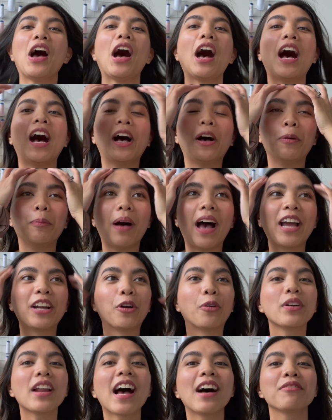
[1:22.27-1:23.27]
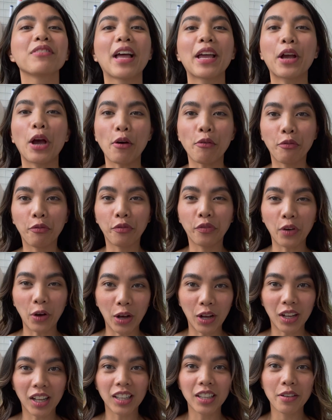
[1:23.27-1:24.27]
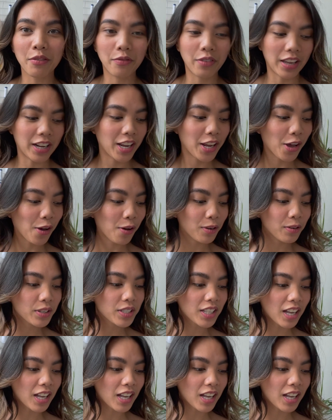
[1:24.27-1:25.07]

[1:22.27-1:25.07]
I don't have like full videos